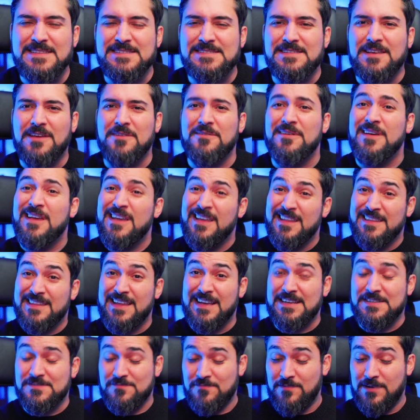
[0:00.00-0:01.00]
So
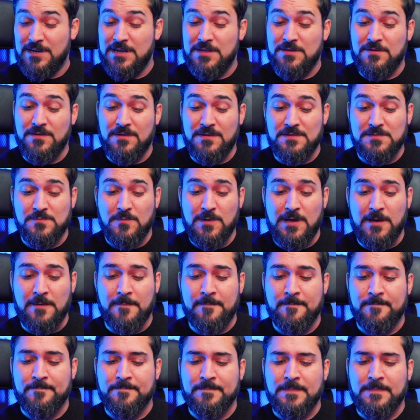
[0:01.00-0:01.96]
that's really good as well.